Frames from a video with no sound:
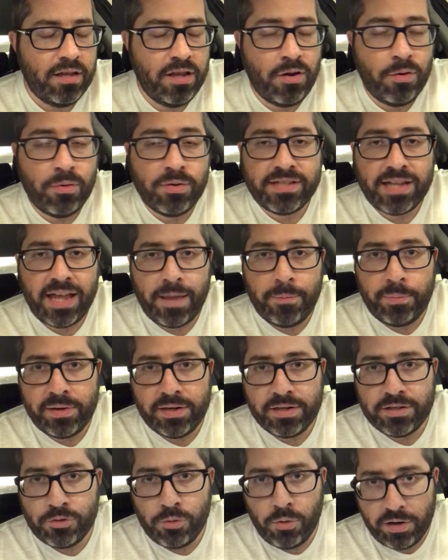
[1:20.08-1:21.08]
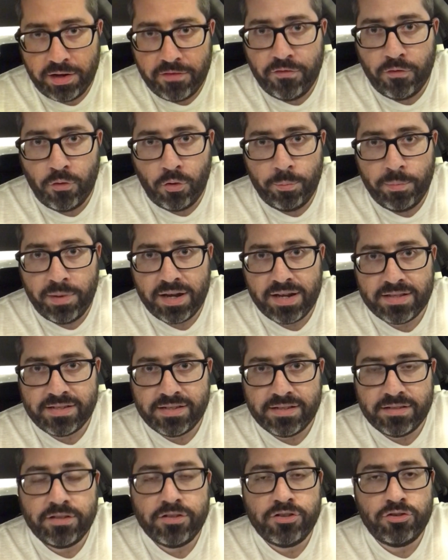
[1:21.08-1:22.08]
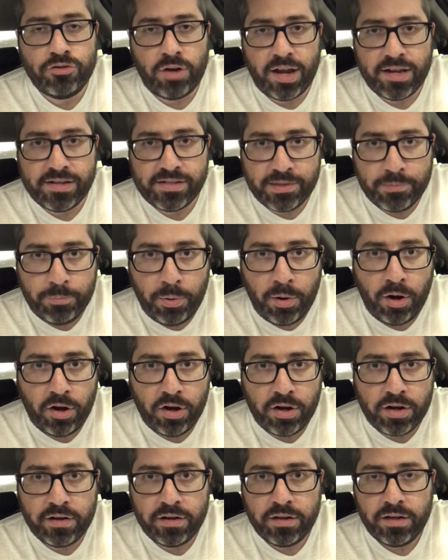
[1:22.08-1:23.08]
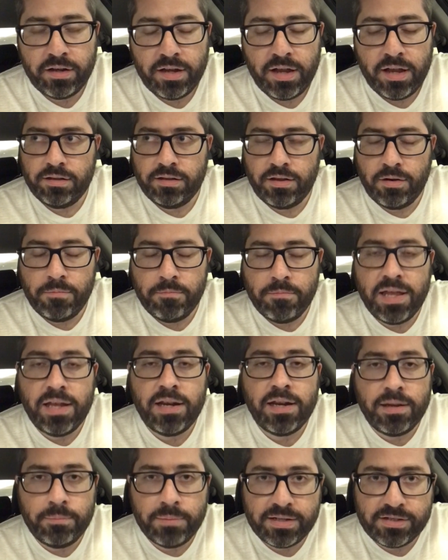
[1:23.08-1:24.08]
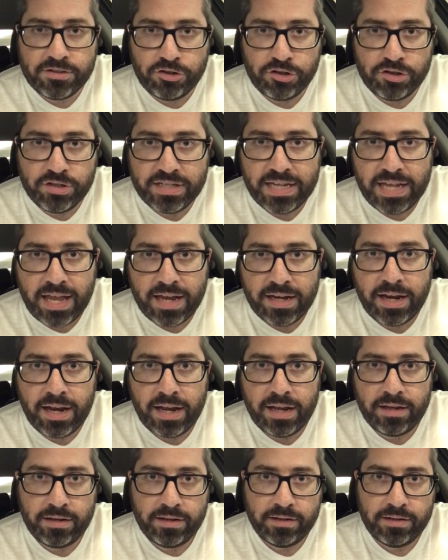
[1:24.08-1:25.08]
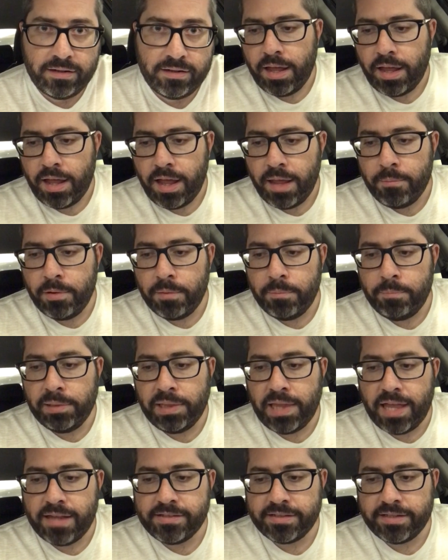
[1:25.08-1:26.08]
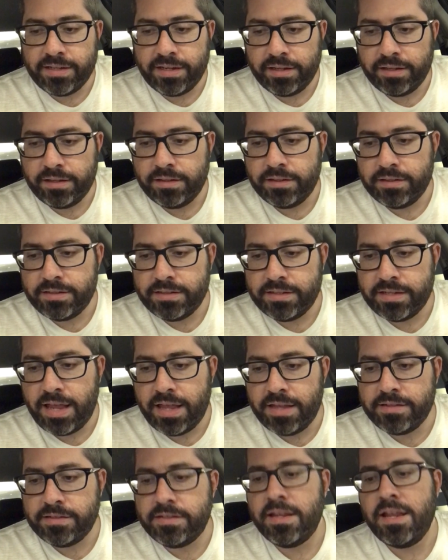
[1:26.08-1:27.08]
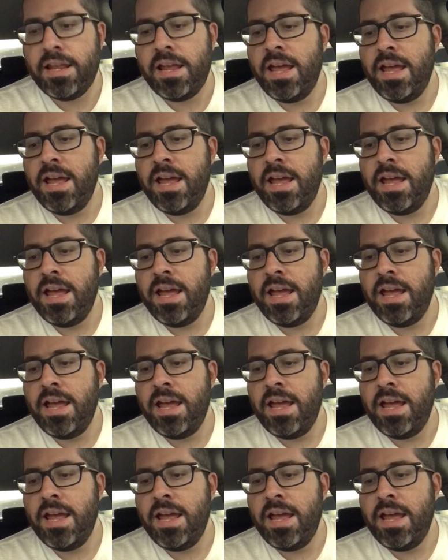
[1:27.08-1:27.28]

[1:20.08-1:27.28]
You know what's happening 24 minutes into Jurassic Park? They're meeting Mr. DNA. I'm a Blessing says,